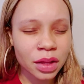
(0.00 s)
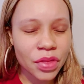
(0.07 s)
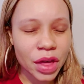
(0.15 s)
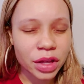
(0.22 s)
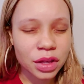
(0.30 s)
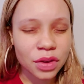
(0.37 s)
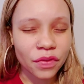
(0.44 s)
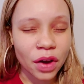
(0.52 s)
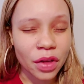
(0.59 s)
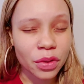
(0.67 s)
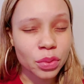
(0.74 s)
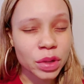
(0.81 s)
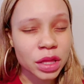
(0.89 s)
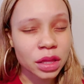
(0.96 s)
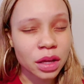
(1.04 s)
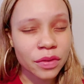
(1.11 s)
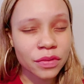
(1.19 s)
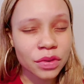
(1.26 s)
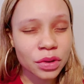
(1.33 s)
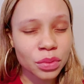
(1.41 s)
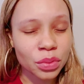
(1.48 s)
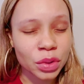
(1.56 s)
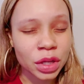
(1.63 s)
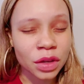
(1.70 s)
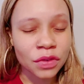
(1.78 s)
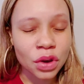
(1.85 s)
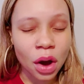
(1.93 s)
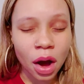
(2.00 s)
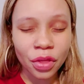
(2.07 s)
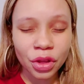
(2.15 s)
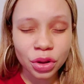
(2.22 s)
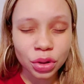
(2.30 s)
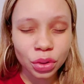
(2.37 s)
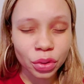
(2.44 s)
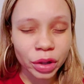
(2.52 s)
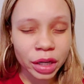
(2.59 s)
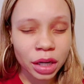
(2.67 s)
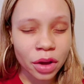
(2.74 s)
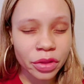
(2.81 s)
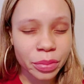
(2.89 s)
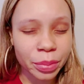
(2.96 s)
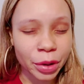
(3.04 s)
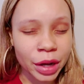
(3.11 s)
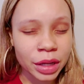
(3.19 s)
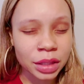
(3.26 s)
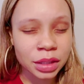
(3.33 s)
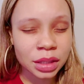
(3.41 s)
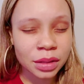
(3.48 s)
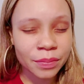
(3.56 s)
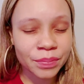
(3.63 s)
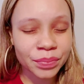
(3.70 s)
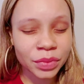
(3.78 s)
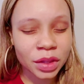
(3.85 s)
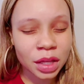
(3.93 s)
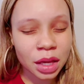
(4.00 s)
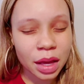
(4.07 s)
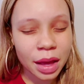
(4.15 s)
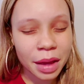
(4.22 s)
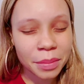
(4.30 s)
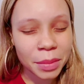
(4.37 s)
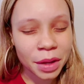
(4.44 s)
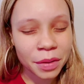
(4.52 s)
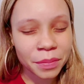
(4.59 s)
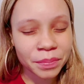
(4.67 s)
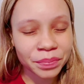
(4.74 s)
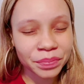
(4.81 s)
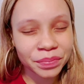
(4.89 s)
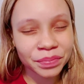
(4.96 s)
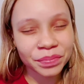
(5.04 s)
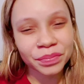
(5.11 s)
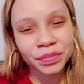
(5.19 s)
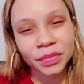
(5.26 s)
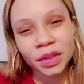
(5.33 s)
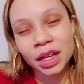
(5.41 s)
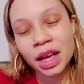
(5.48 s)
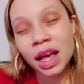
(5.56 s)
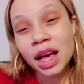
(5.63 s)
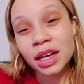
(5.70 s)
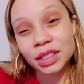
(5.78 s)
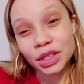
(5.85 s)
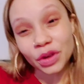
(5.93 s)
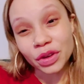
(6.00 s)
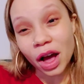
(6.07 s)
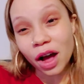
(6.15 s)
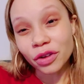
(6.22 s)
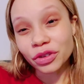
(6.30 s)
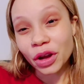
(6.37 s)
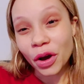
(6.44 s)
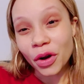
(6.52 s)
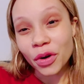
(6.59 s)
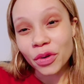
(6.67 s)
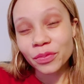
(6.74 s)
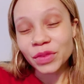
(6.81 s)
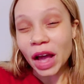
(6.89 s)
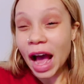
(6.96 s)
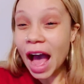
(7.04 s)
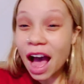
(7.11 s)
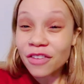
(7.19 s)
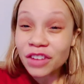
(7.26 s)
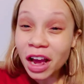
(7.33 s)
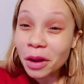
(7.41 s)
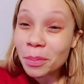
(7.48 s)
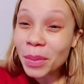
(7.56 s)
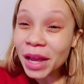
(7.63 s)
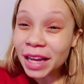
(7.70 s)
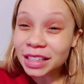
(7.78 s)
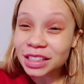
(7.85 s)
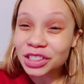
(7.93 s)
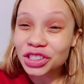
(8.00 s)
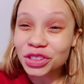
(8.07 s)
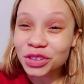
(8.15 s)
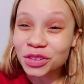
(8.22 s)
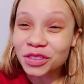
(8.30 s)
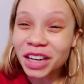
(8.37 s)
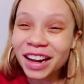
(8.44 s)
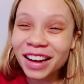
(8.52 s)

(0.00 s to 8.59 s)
Thank you, Father. We love you. We give you all the glory and all the praise. Amen. So y'all know I have not abandoned you.